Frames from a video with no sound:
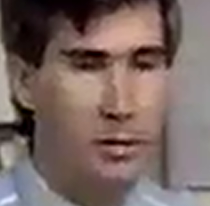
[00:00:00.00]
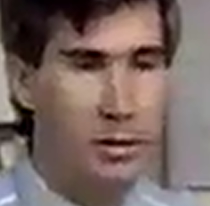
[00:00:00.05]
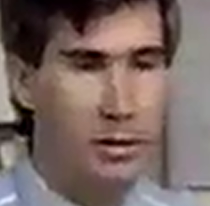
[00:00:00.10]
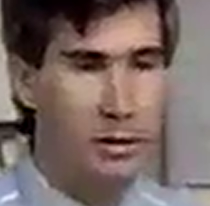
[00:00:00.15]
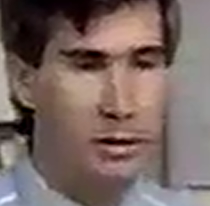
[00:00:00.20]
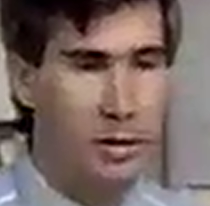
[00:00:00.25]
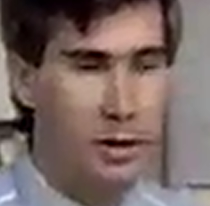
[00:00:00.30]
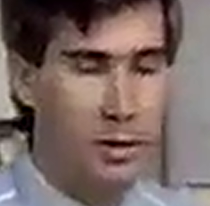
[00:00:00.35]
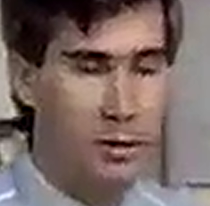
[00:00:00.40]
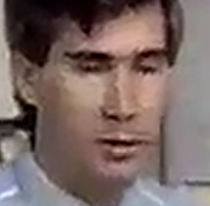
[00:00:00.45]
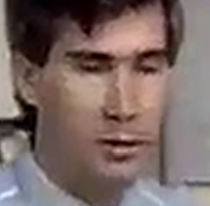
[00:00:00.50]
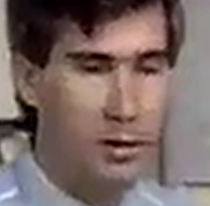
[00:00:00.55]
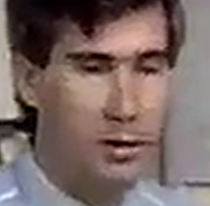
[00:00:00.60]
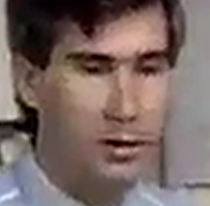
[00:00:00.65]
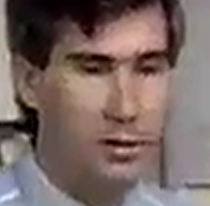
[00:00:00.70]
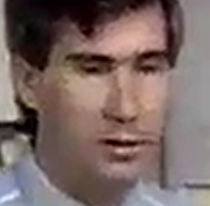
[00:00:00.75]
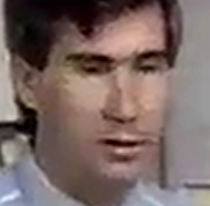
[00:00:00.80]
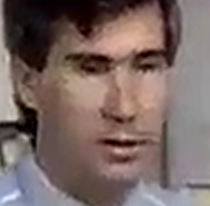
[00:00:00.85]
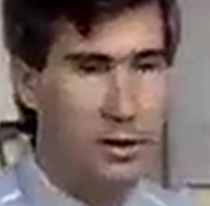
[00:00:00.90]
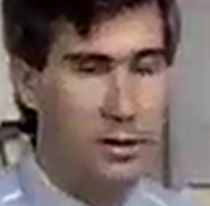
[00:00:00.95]
to
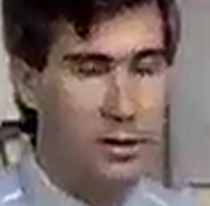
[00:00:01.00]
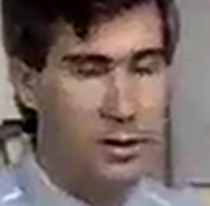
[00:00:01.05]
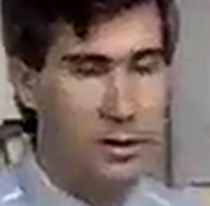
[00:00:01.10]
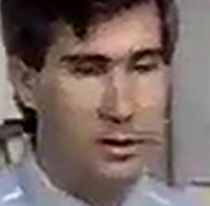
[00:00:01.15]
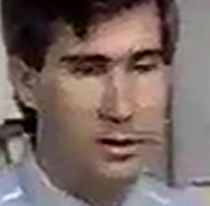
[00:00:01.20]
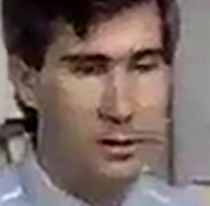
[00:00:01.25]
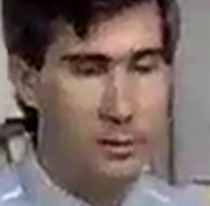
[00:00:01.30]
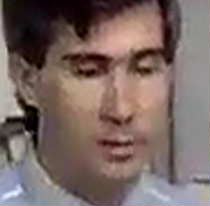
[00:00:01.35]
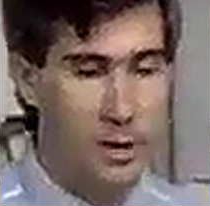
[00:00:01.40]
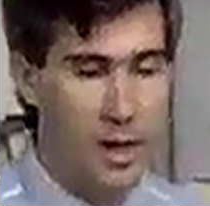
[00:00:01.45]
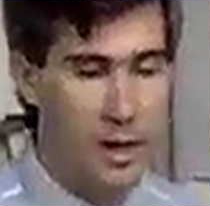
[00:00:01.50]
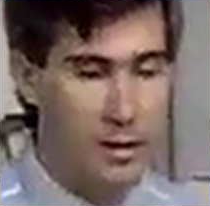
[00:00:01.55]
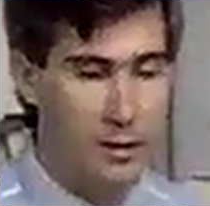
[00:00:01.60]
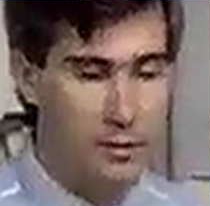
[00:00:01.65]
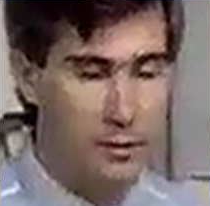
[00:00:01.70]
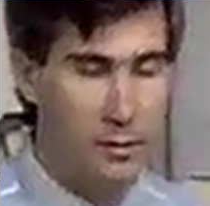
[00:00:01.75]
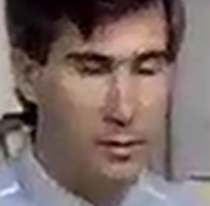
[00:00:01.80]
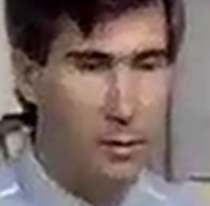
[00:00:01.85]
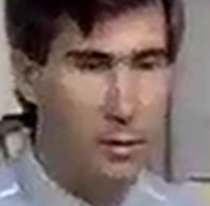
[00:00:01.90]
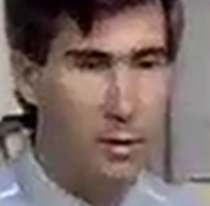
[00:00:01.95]
reduce the system mass
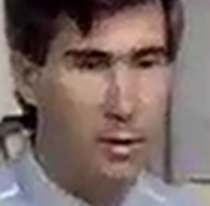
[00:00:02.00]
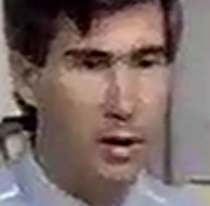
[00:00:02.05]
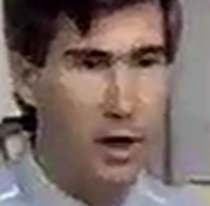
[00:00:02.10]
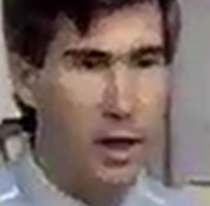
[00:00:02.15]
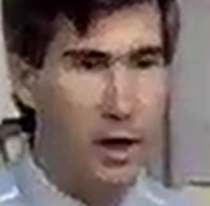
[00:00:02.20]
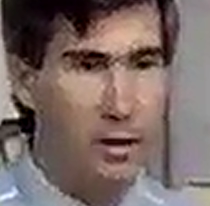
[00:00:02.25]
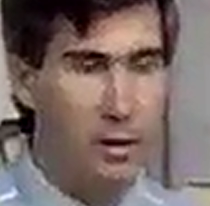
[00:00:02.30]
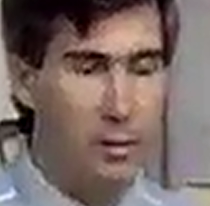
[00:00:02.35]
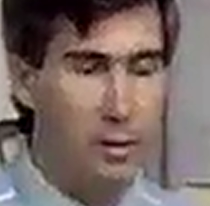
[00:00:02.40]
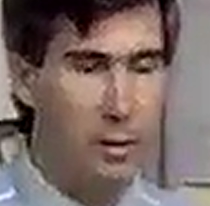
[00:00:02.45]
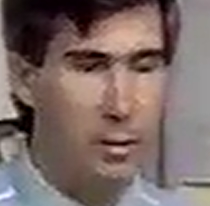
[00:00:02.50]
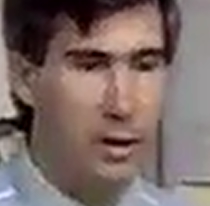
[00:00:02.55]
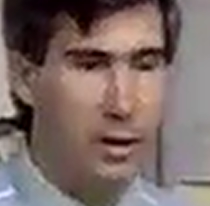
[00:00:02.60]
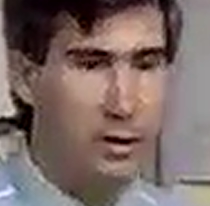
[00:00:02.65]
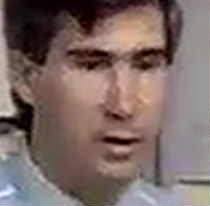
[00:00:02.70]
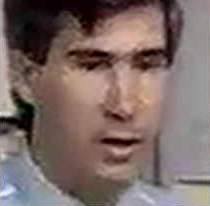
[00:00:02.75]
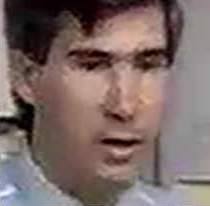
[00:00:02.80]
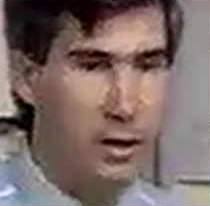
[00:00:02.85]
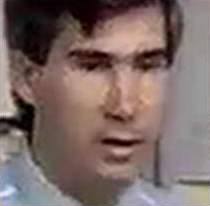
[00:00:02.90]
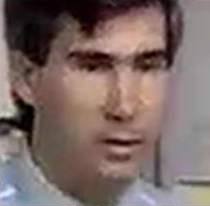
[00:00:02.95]
for the warm
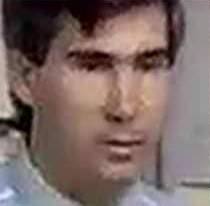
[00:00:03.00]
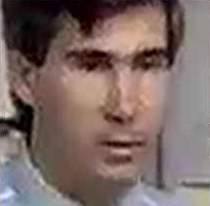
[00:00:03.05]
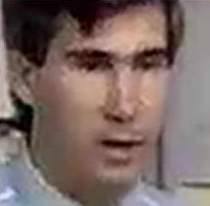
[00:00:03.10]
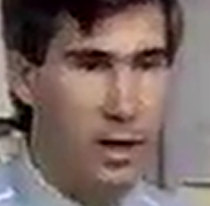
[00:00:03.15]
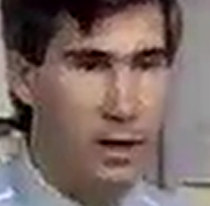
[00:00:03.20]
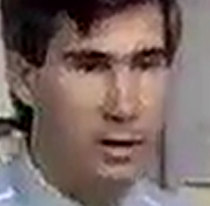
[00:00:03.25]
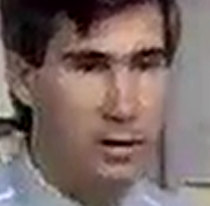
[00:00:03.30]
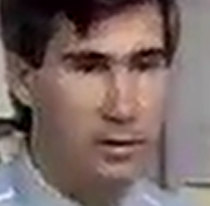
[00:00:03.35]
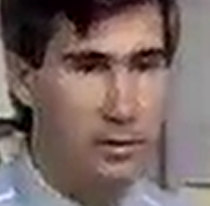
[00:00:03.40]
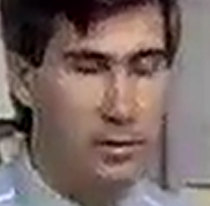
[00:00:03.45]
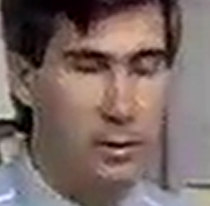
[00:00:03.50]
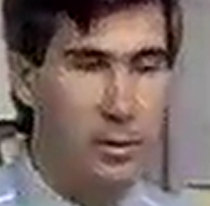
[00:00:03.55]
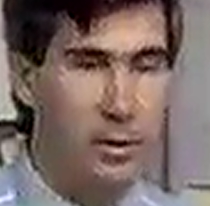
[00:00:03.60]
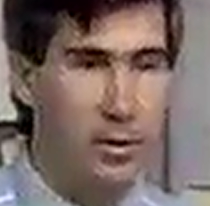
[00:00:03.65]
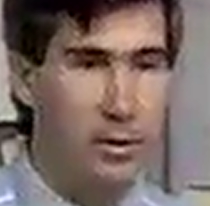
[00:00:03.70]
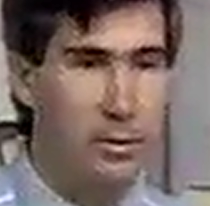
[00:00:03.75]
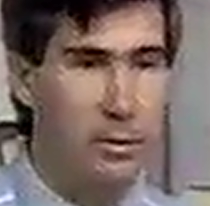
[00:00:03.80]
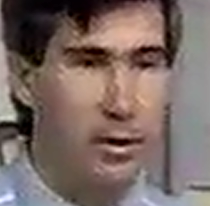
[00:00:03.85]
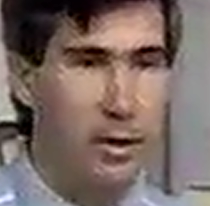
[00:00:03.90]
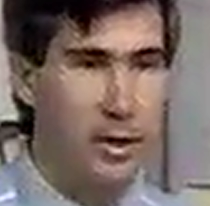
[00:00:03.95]
electronics box from
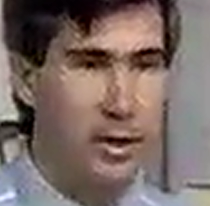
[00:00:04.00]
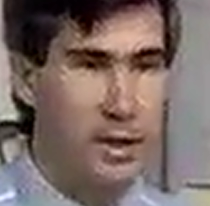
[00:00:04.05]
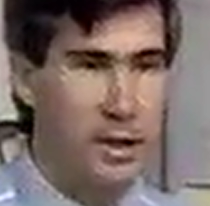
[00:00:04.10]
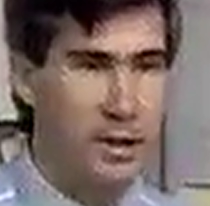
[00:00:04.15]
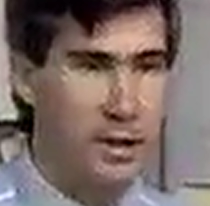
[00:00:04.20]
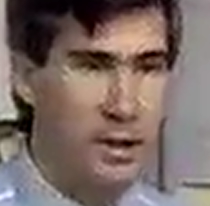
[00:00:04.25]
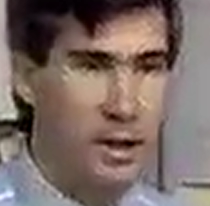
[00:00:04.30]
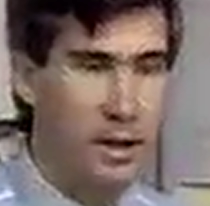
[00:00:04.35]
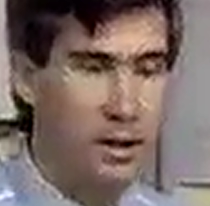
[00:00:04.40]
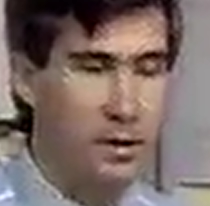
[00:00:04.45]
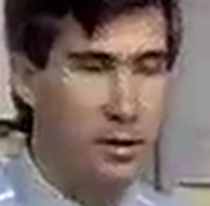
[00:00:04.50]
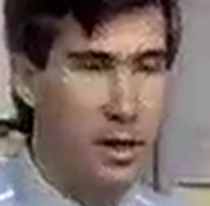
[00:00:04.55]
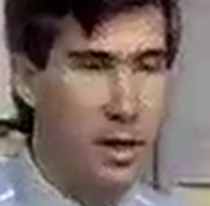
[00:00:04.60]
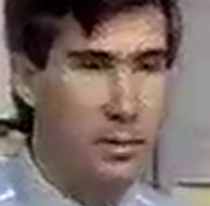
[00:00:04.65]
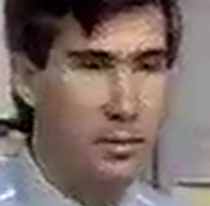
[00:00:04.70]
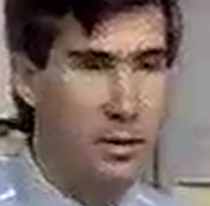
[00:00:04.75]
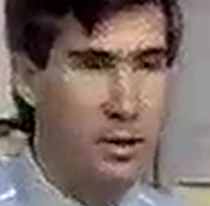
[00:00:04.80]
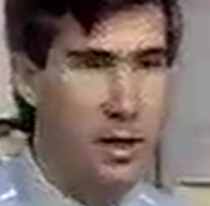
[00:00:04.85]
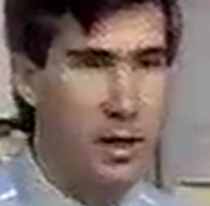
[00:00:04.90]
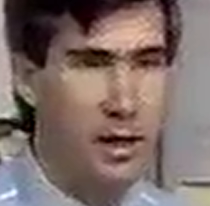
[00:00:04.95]
2.6
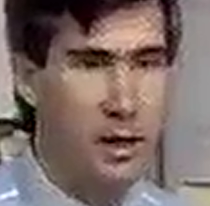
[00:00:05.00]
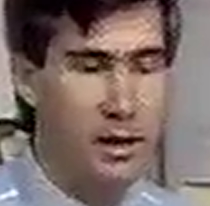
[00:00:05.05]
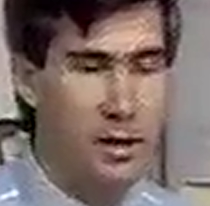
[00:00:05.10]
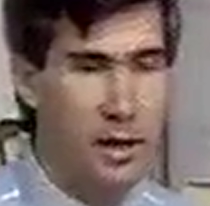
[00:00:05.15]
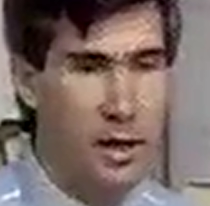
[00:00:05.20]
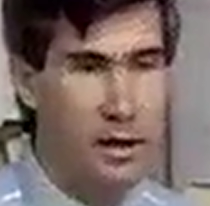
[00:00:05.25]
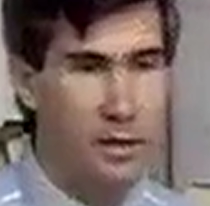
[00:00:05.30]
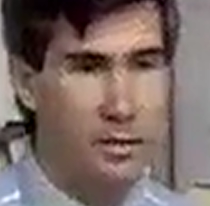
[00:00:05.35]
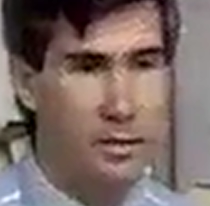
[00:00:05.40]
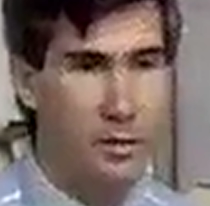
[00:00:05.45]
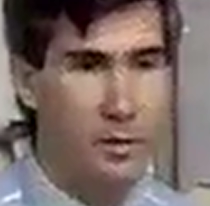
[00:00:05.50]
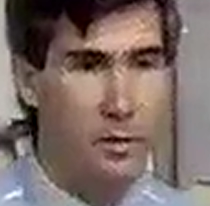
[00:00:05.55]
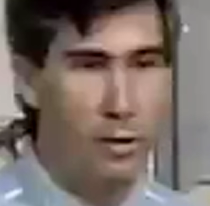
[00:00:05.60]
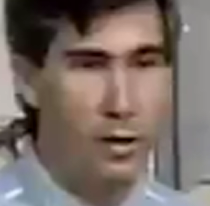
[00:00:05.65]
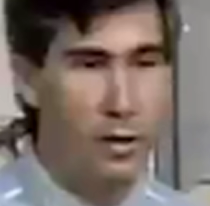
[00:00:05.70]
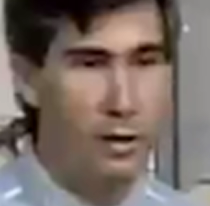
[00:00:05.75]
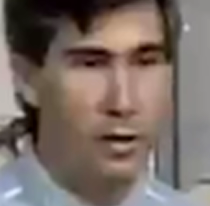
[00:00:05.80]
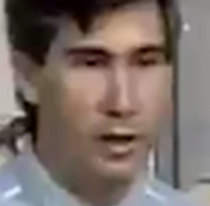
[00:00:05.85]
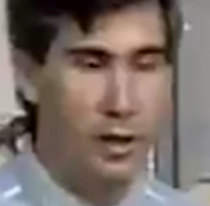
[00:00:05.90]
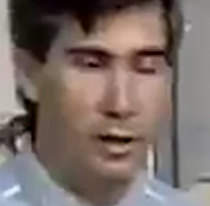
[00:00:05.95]
kilograms down to
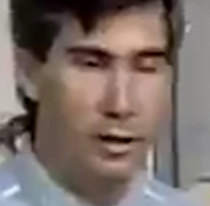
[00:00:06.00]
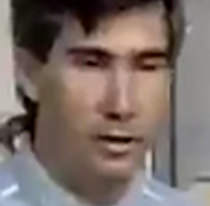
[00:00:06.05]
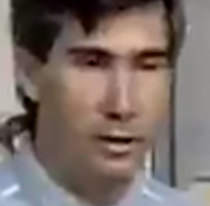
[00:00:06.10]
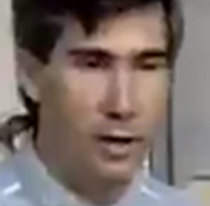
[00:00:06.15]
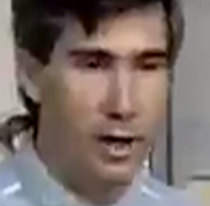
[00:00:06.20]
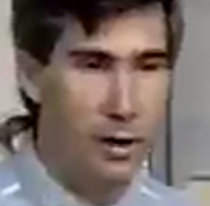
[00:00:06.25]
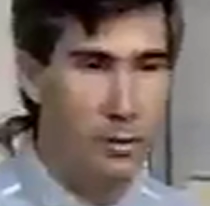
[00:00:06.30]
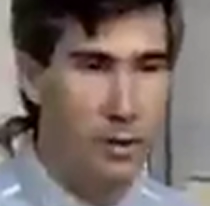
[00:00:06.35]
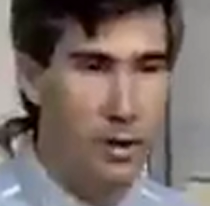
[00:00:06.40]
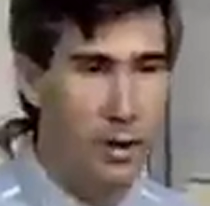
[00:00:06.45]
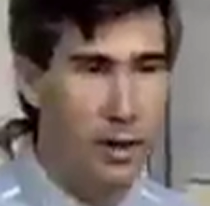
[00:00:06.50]
1 kilogram.